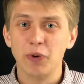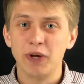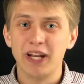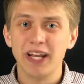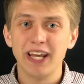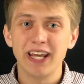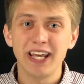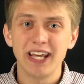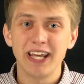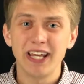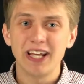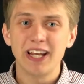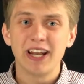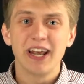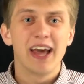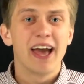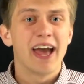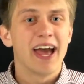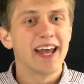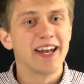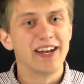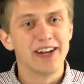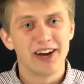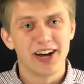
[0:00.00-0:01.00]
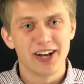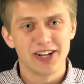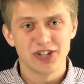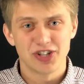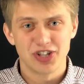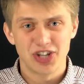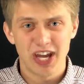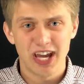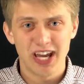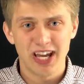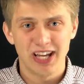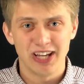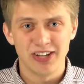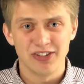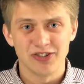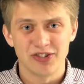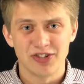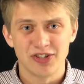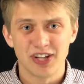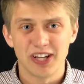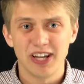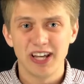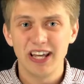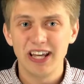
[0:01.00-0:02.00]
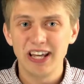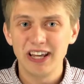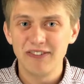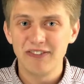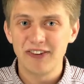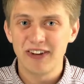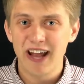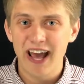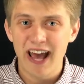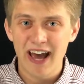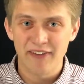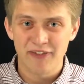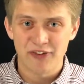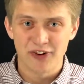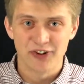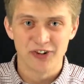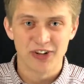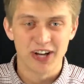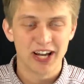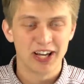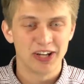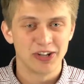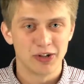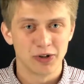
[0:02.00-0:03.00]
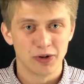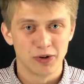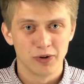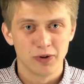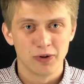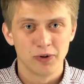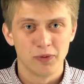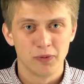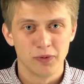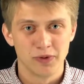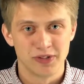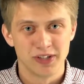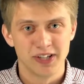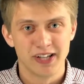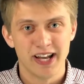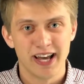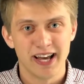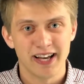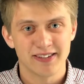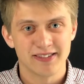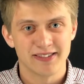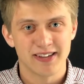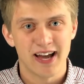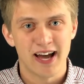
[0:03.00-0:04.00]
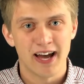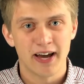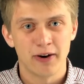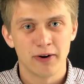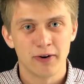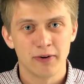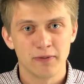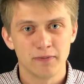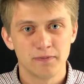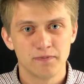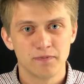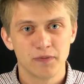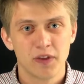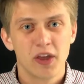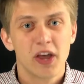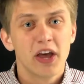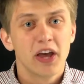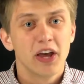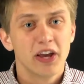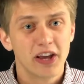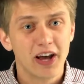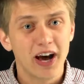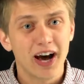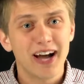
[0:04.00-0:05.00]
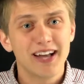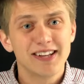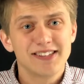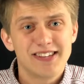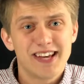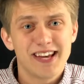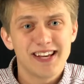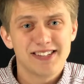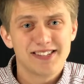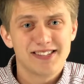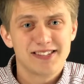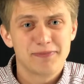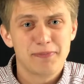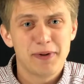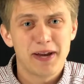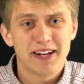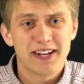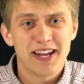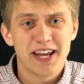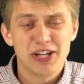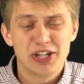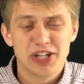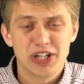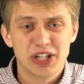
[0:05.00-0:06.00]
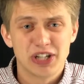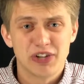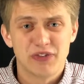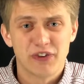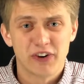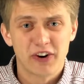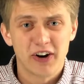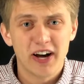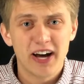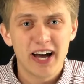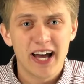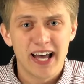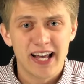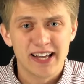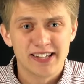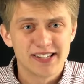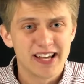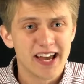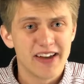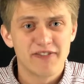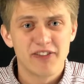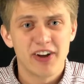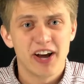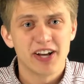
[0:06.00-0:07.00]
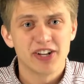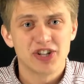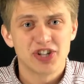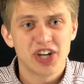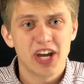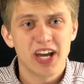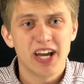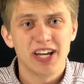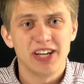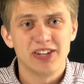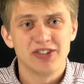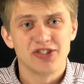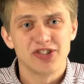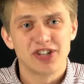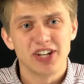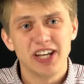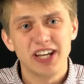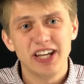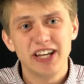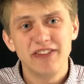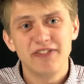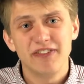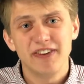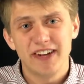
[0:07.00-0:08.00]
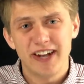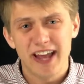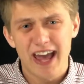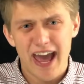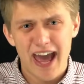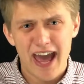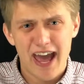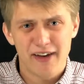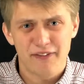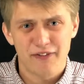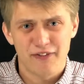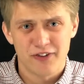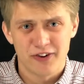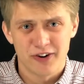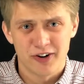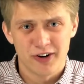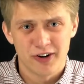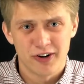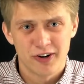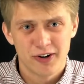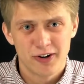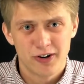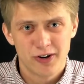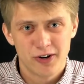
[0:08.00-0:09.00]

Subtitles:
would eat had not changed, even after Daniel was in exile. God's expectations for us have not changed, even after